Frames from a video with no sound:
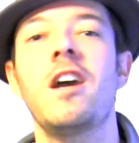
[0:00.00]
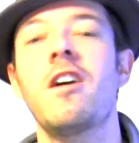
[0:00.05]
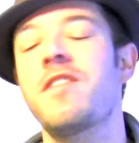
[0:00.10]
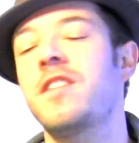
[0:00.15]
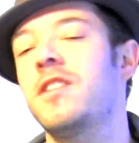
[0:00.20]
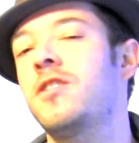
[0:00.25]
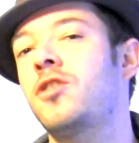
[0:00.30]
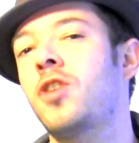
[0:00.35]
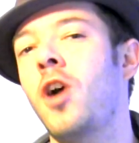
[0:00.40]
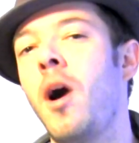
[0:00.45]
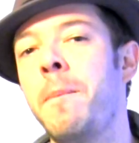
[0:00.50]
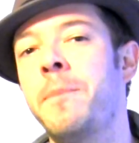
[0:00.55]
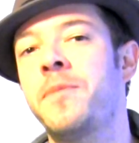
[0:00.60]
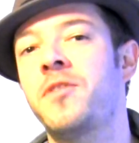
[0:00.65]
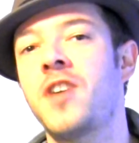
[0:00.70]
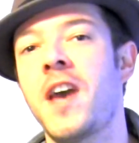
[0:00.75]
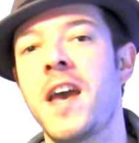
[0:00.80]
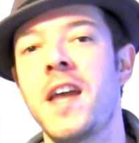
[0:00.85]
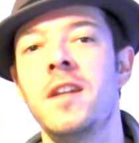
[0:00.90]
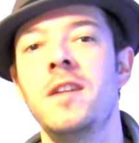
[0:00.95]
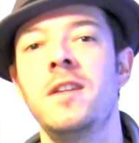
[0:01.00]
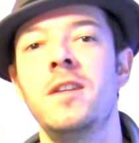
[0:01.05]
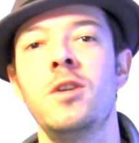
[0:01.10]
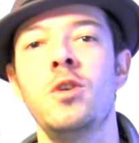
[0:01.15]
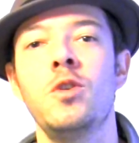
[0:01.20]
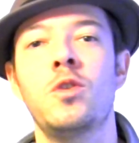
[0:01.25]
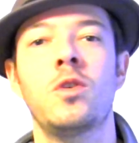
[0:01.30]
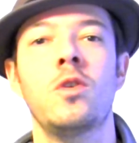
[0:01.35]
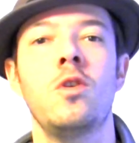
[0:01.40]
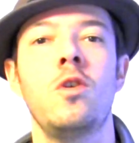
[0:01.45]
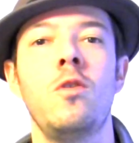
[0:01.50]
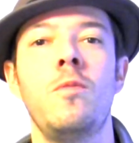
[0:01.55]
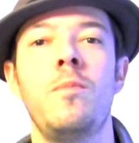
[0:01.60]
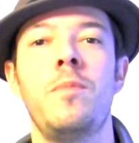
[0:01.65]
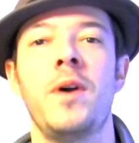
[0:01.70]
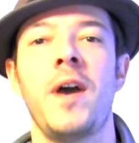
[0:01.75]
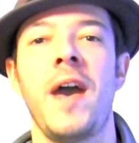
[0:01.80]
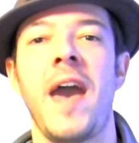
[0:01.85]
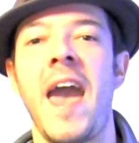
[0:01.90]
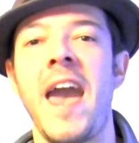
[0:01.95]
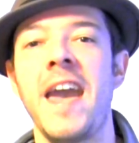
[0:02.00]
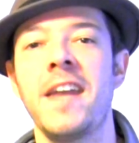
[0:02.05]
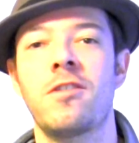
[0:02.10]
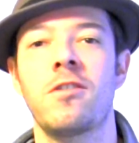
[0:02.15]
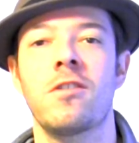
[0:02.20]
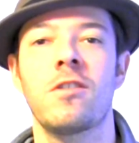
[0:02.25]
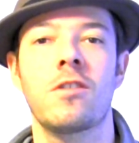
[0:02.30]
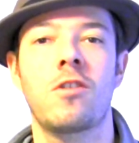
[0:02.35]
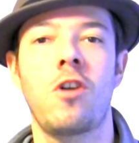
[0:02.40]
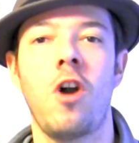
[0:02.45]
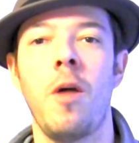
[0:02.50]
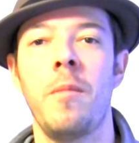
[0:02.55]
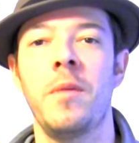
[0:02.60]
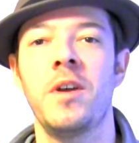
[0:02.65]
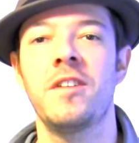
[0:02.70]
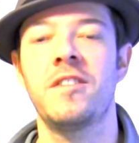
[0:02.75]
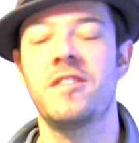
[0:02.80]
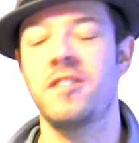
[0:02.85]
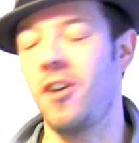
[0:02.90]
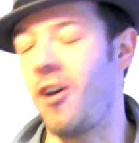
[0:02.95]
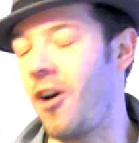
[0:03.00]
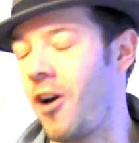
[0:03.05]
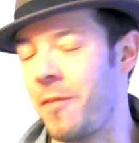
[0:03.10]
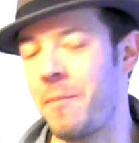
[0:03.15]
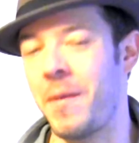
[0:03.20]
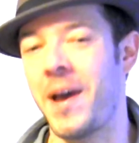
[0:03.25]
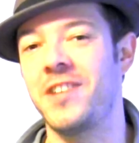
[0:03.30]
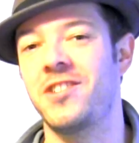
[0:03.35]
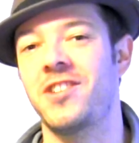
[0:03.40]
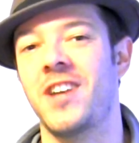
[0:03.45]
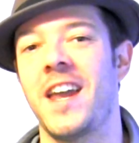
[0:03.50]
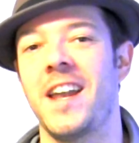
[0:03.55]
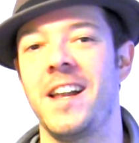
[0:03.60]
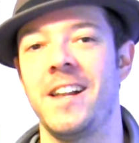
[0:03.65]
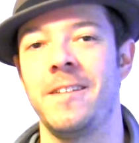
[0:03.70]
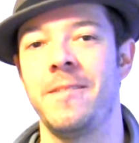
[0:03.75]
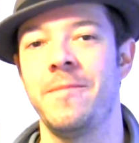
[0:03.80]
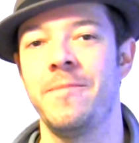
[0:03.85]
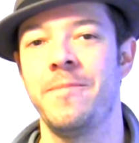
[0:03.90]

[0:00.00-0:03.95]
Here are the top 10 YouTube hater comments on my channel.